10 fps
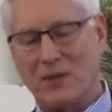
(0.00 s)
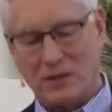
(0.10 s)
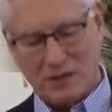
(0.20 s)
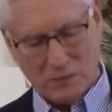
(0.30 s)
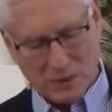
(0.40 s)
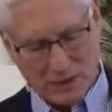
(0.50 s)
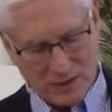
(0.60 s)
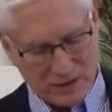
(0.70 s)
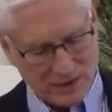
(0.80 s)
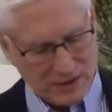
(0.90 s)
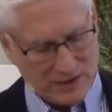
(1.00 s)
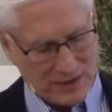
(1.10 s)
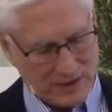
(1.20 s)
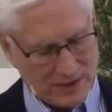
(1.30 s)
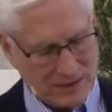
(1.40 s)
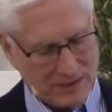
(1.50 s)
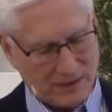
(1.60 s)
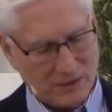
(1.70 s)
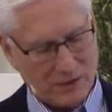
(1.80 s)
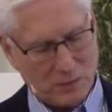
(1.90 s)
Their good works.
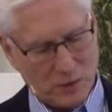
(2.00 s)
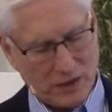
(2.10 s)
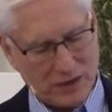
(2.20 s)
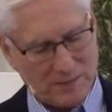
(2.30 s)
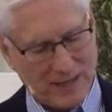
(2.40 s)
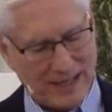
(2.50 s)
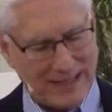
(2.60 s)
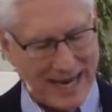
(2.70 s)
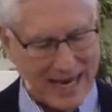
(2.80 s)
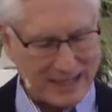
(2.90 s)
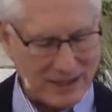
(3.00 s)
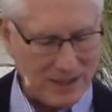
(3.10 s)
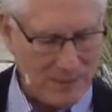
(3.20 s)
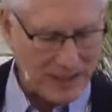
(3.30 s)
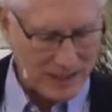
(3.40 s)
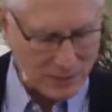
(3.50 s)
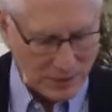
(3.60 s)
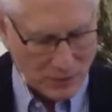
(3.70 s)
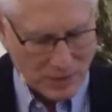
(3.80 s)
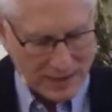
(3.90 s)
Good works made ghastly because
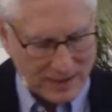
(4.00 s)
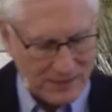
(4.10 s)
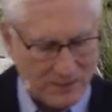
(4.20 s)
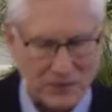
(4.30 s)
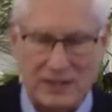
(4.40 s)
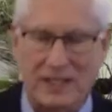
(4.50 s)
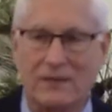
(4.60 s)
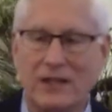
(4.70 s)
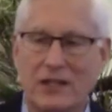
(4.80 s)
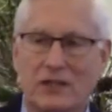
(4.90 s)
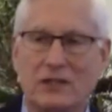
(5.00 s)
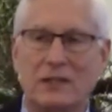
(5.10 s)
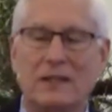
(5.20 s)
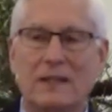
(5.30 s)
we trust them for salvation.